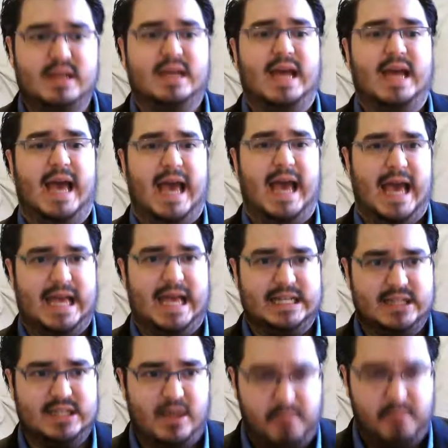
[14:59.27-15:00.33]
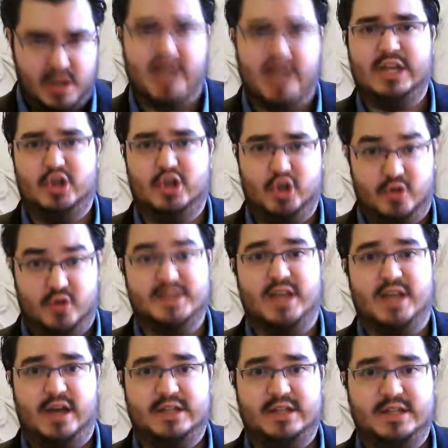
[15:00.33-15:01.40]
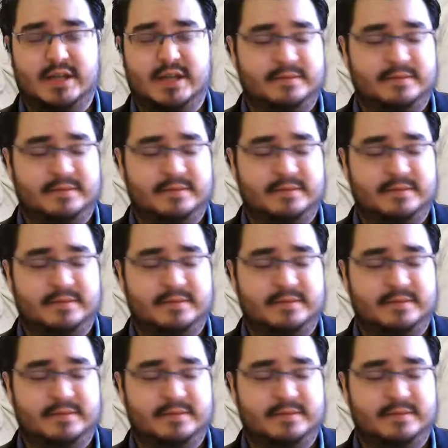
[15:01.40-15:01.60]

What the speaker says: and applied neuroscience here.